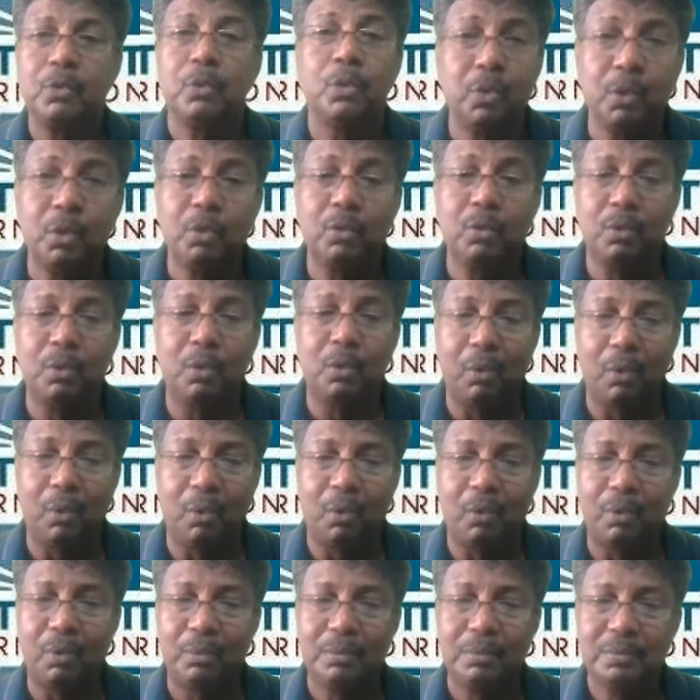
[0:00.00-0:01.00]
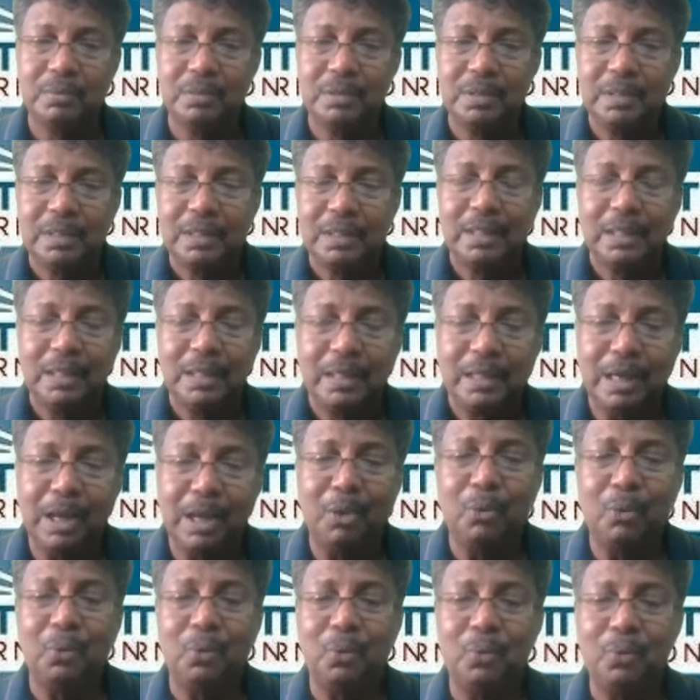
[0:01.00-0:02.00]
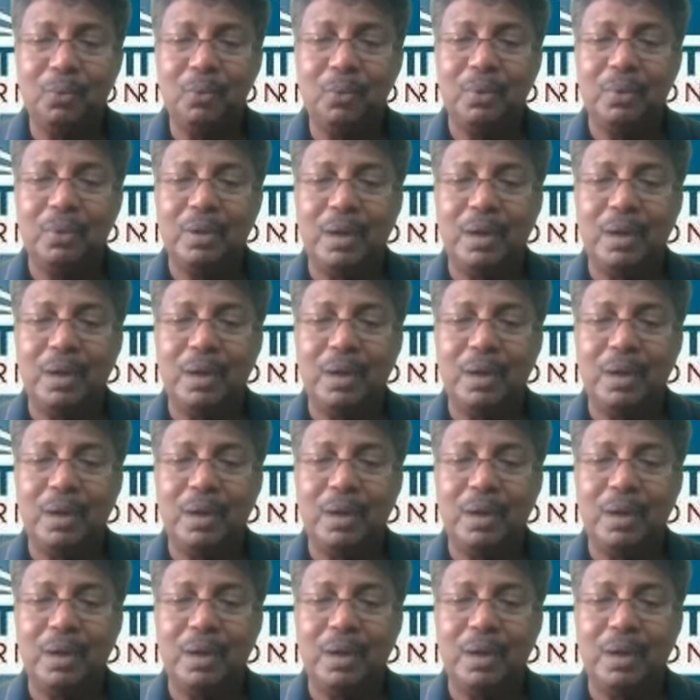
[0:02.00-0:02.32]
You don't know. Now,